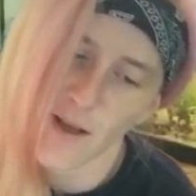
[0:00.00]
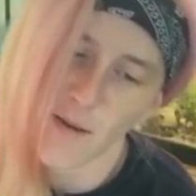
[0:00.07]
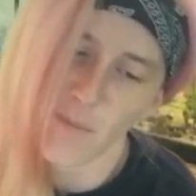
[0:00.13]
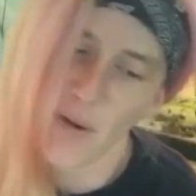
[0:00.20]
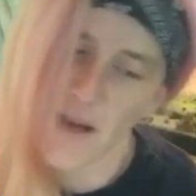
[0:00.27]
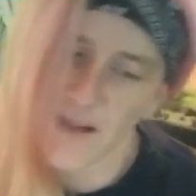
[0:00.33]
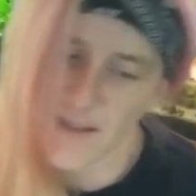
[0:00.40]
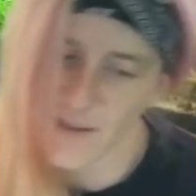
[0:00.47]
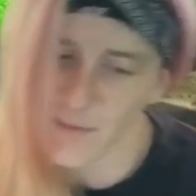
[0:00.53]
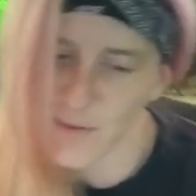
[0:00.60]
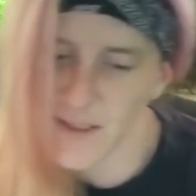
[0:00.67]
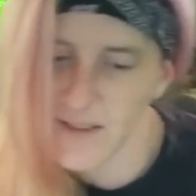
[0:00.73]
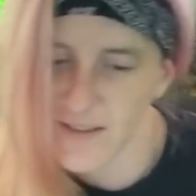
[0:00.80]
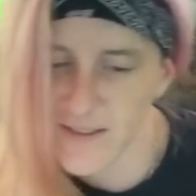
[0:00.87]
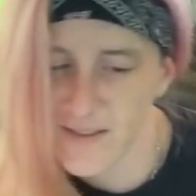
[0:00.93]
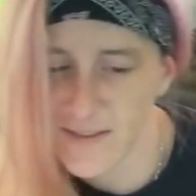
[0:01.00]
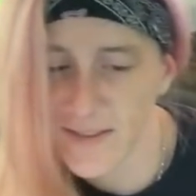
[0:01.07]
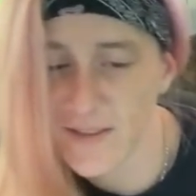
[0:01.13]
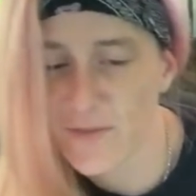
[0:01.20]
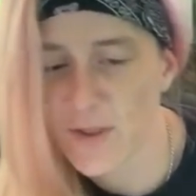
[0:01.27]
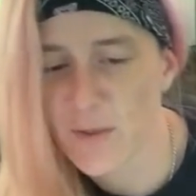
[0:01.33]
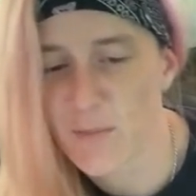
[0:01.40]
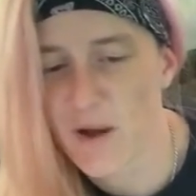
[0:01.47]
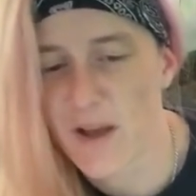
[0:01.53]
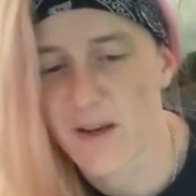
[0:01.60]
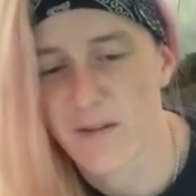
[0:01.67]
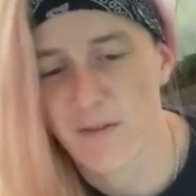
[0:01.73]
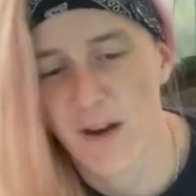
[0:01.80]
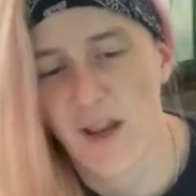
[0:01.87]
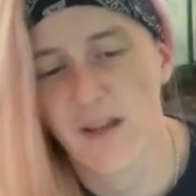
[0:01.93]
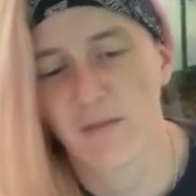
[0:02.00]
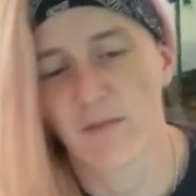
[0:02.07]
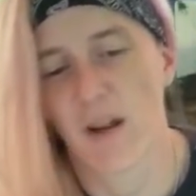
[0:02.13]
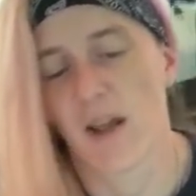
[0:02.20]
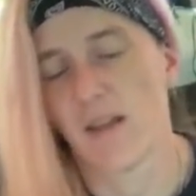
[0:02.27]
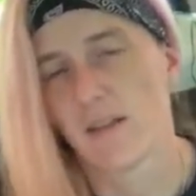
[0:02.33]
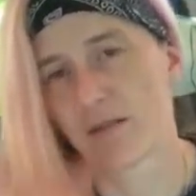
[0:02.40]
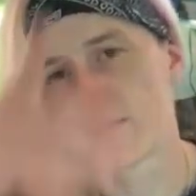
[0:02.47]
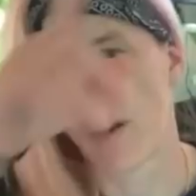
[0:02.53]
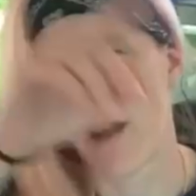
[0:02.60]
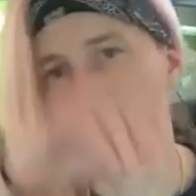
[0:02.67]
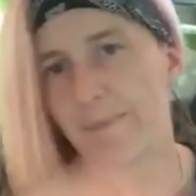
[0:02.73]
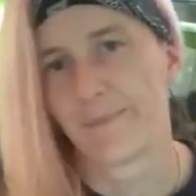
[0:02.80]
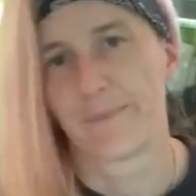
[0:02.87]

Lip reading: Pain is weakness leaving the body, right? Right, that's right.